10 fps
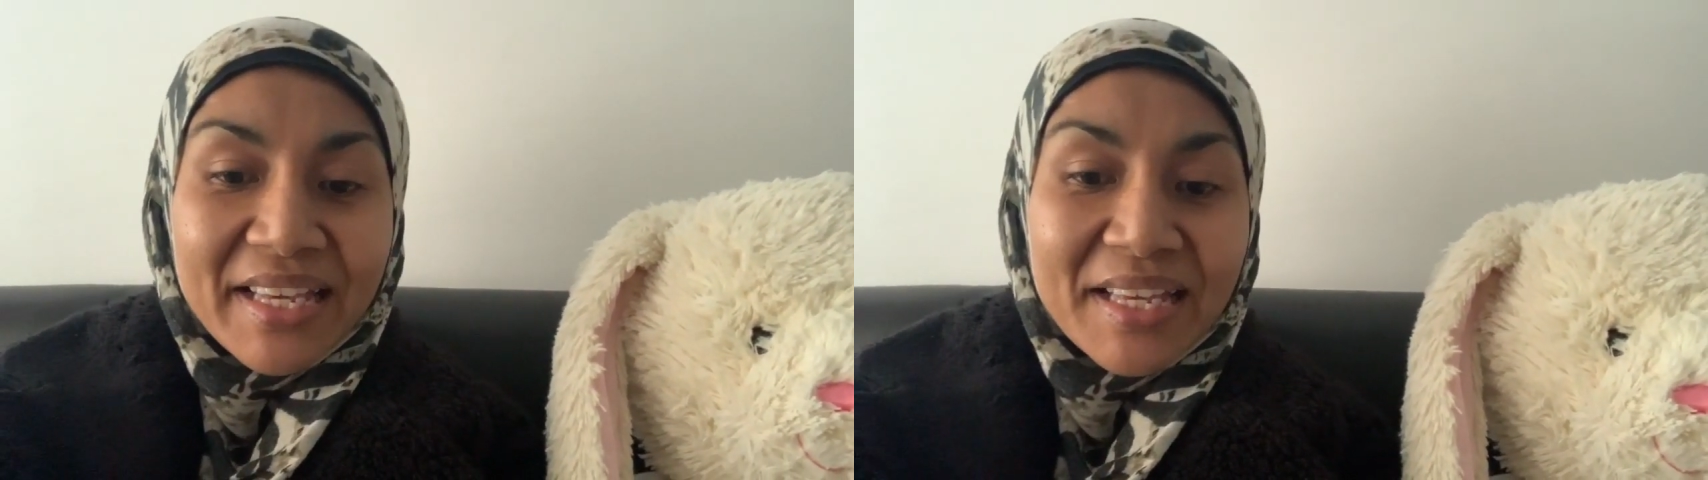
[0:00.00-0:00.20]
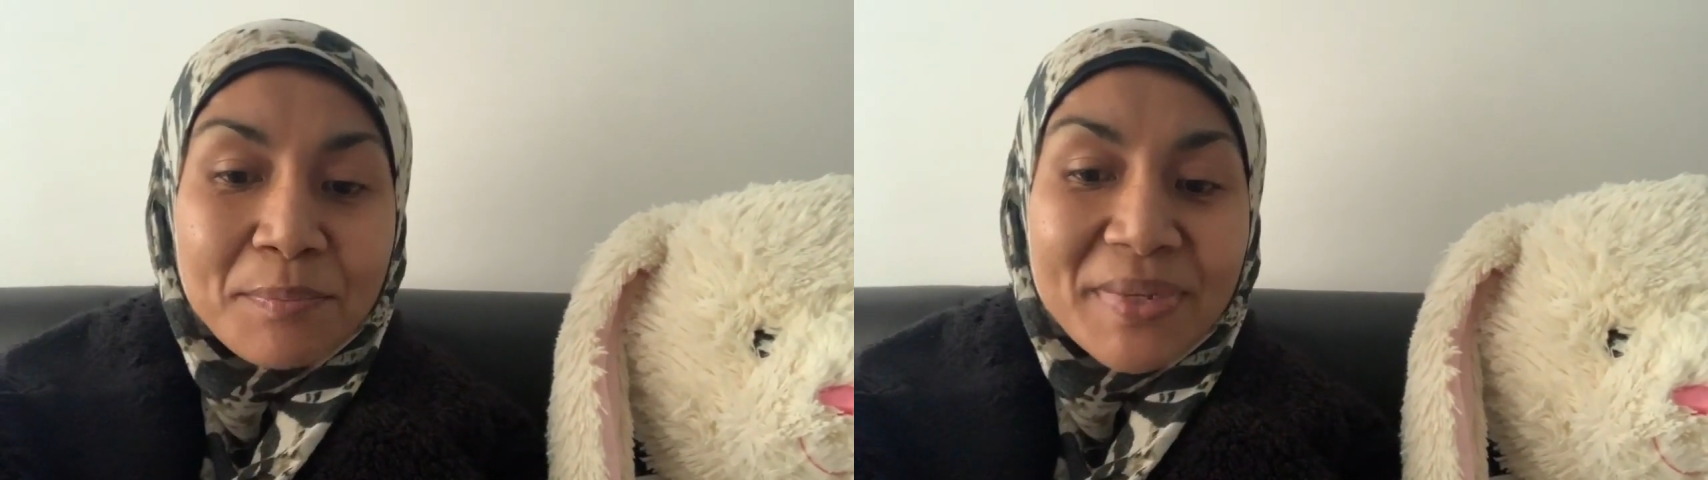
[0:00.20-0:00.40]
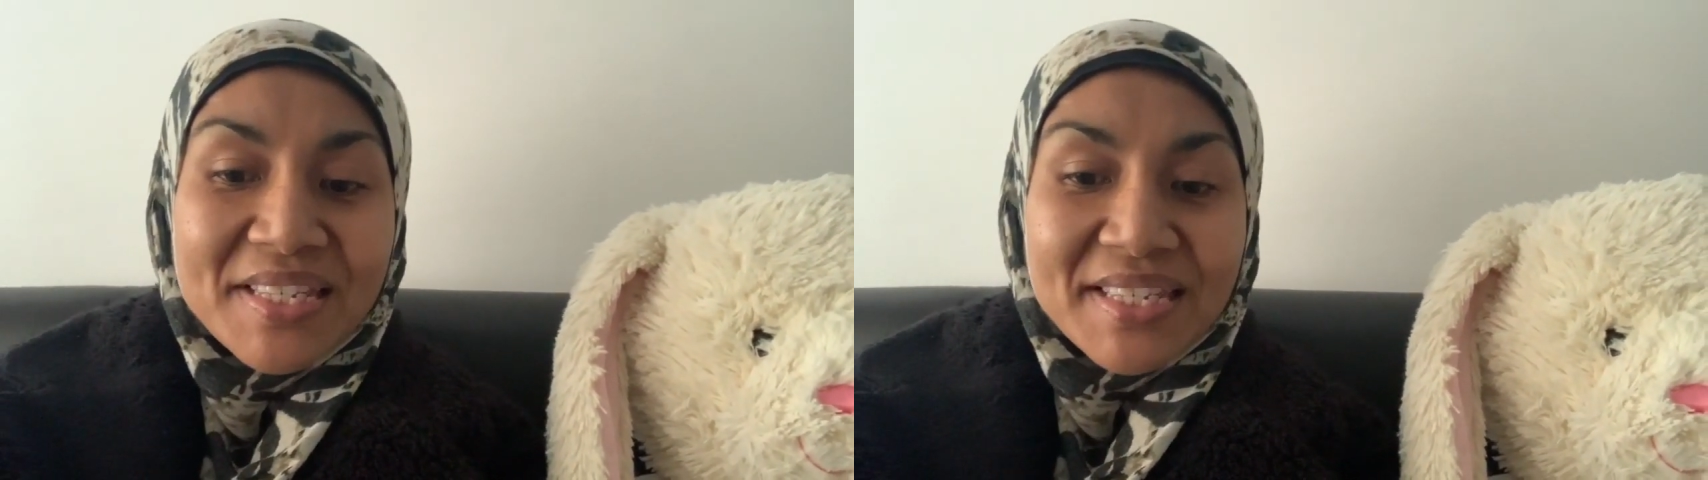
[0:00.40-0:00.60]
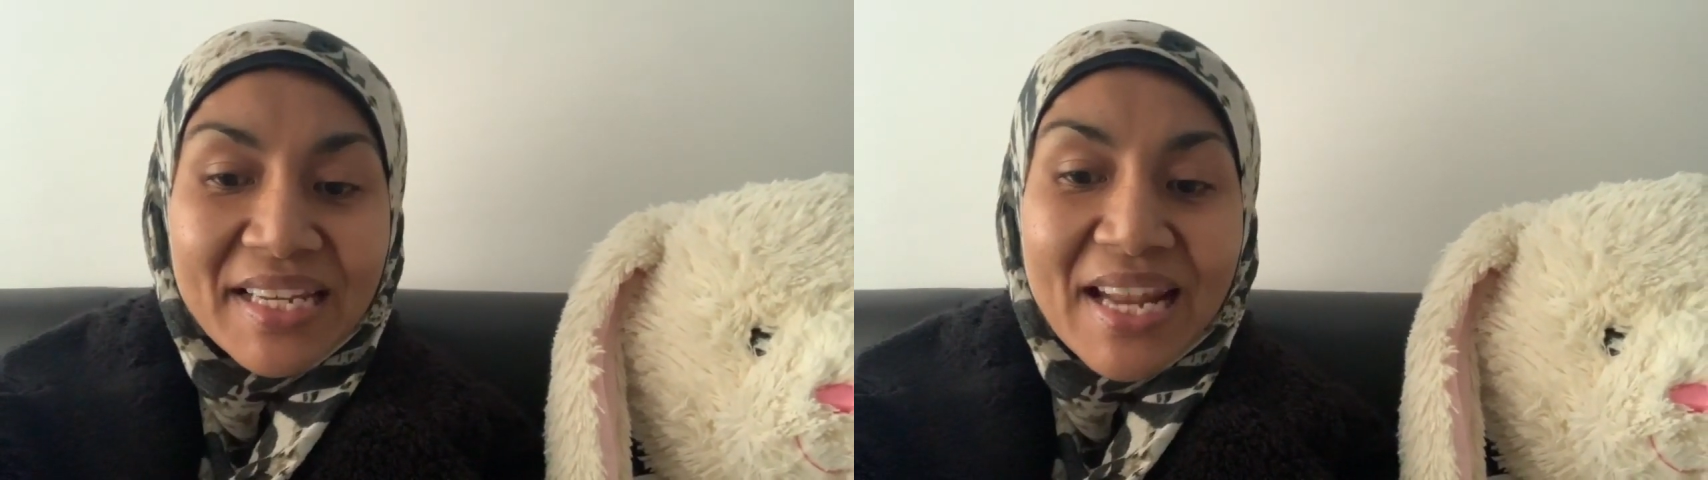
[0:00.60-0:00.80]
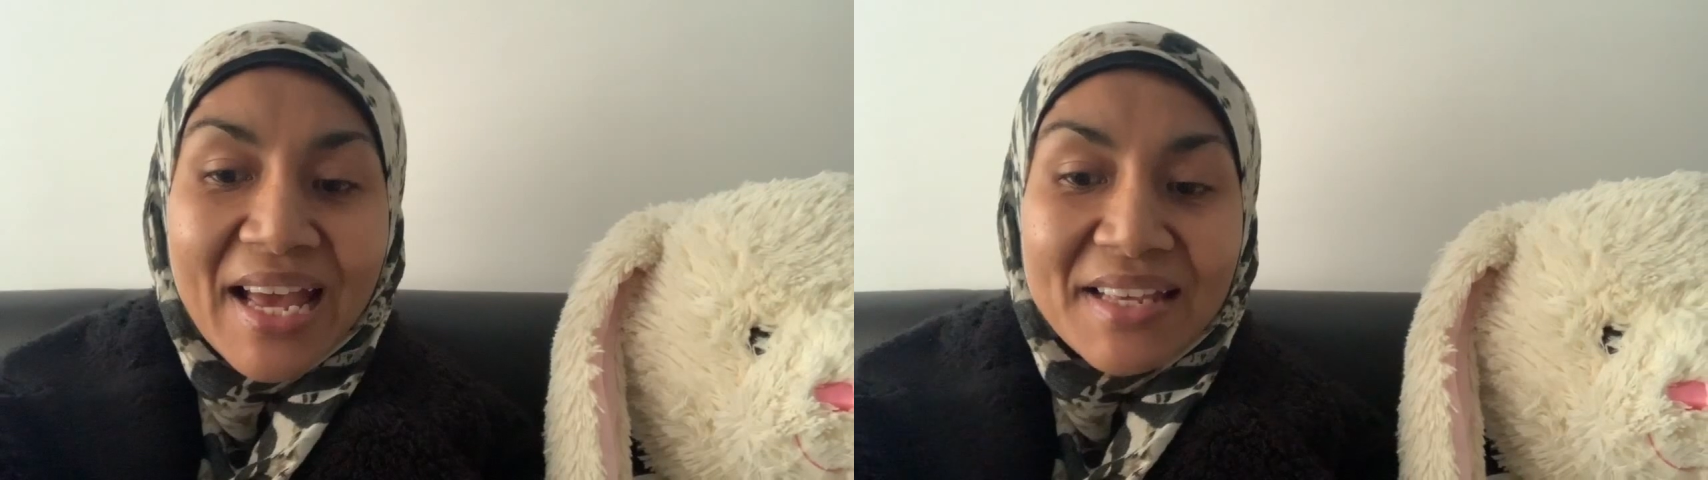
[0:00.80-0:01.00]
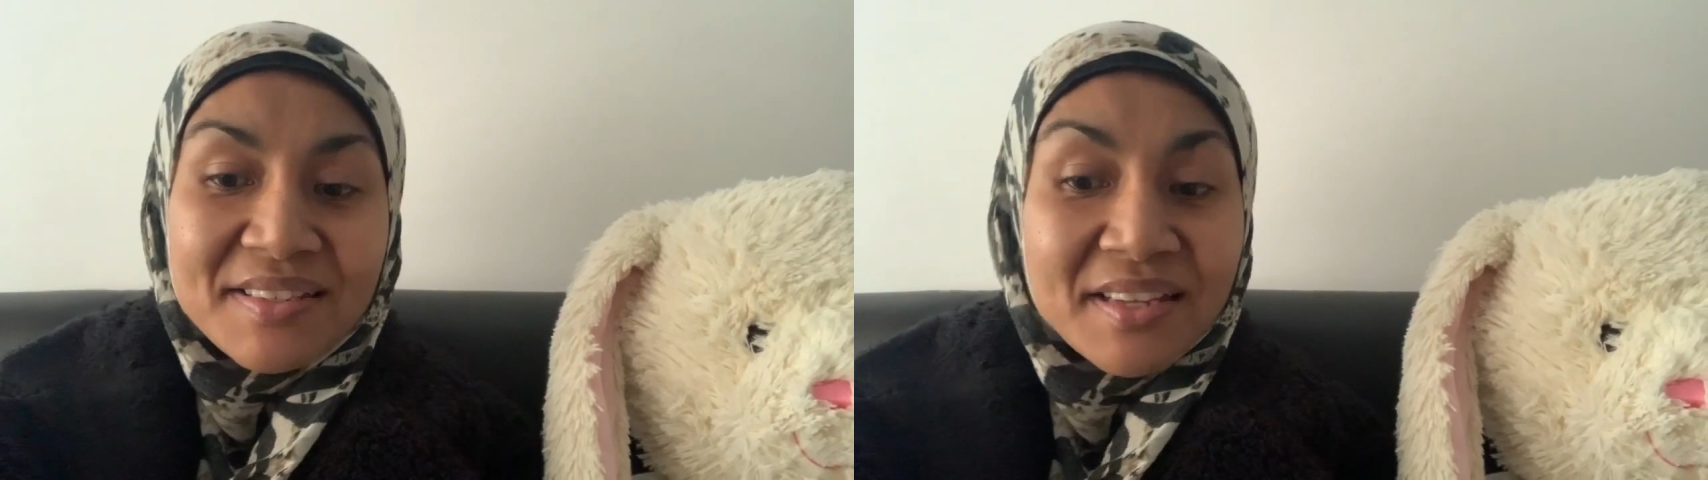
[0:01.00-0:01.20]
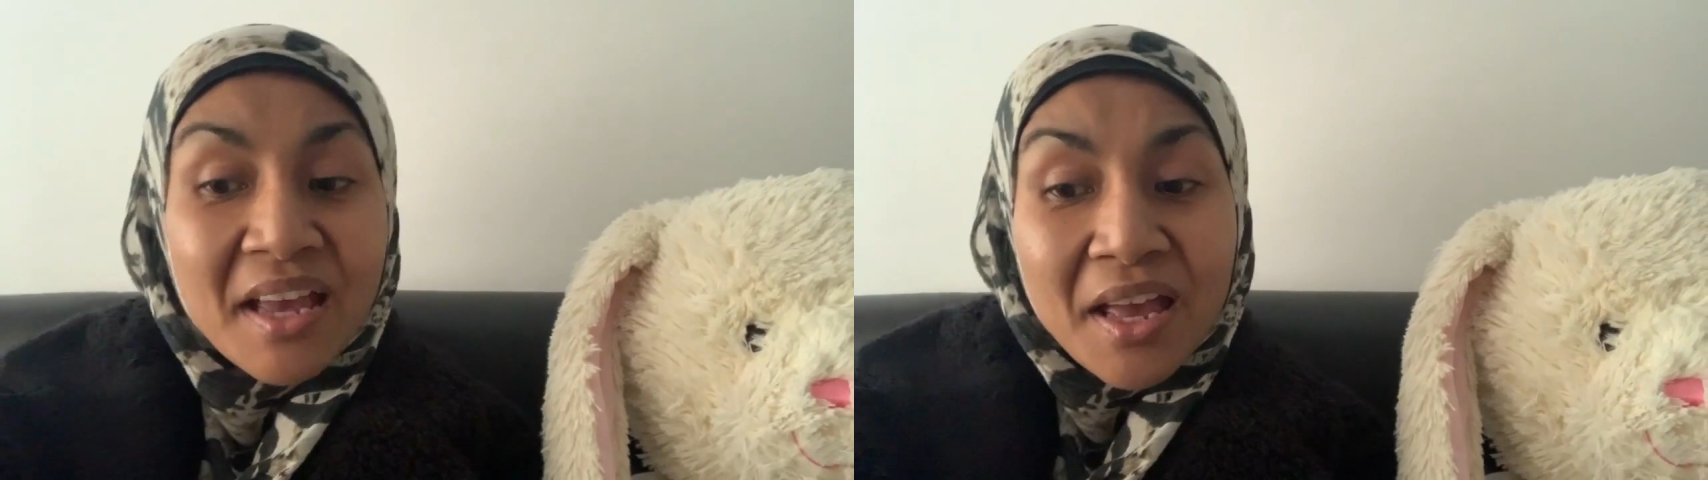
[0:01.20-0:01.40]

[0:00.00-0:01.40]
can be seen as